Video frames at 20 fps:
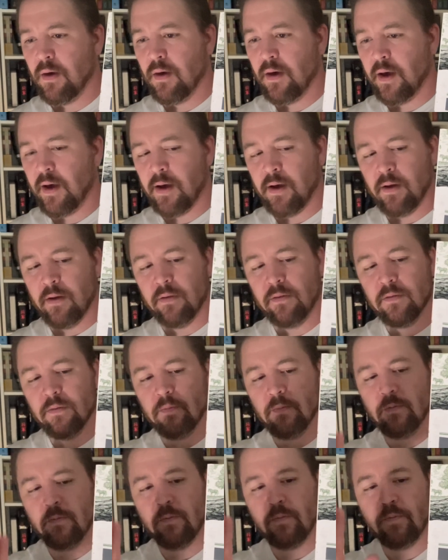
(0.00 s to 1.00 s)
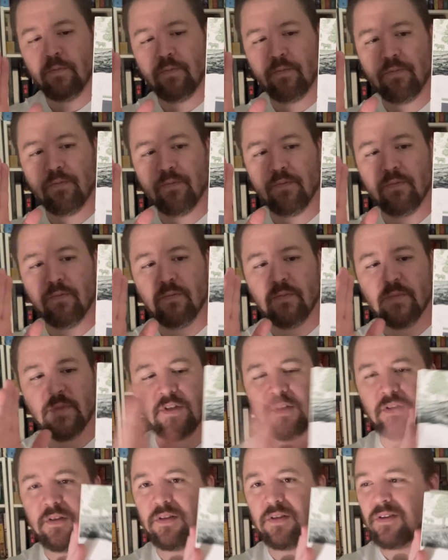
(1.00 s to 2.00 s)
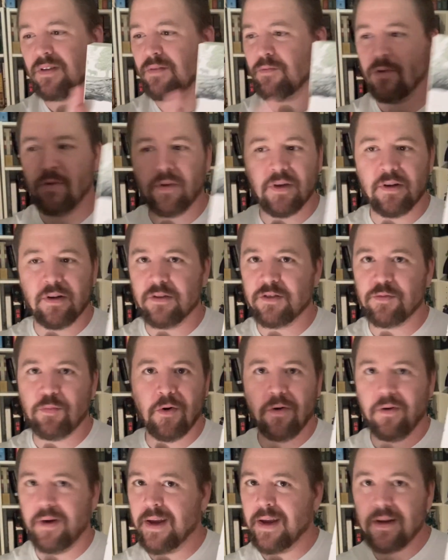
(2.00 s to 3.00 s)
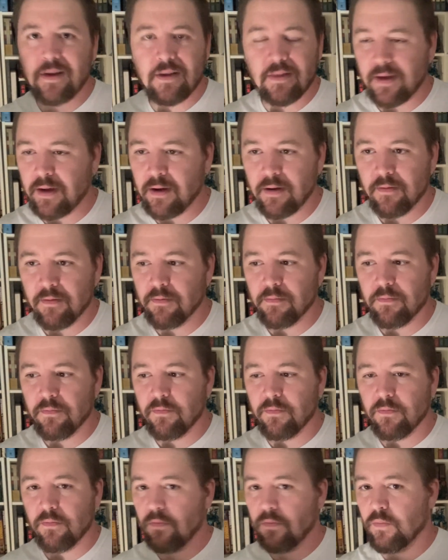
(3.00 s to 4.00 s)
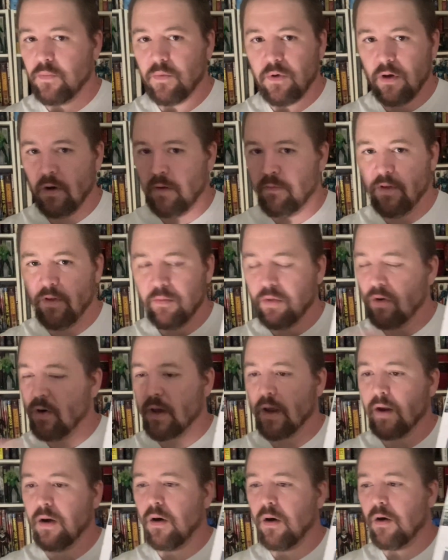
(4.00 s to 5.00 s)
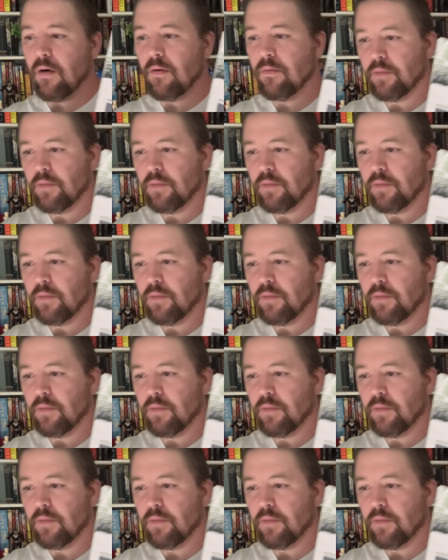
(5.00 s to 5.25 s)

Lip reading: And this isn't really going to spoil anything of the book at all,